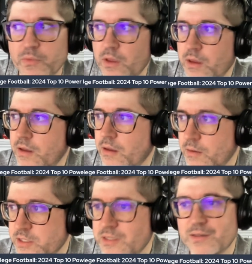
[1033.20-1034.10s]

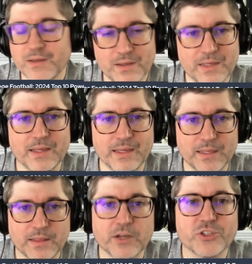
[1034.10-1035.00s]

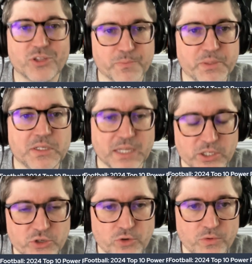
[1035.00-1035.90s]
There's the
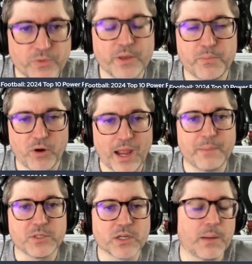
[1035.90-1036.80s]
potential that
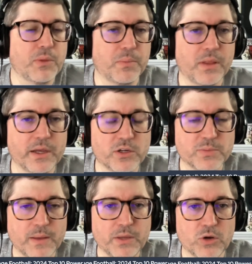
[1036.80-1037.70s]
perhaps a couple of players
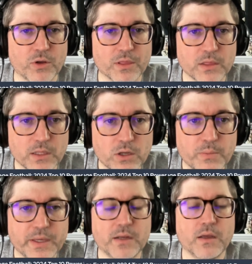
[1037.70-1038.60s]
maybe are a little
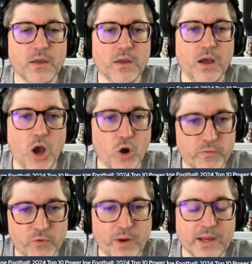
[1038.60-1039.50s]
bit
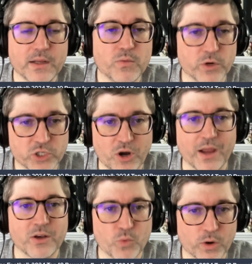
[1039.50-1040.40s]
overrated. We're
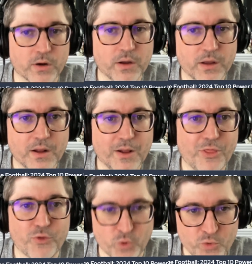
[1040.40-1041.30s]
trying to work
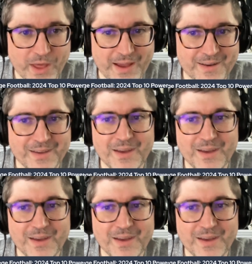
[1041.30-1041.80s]
through that.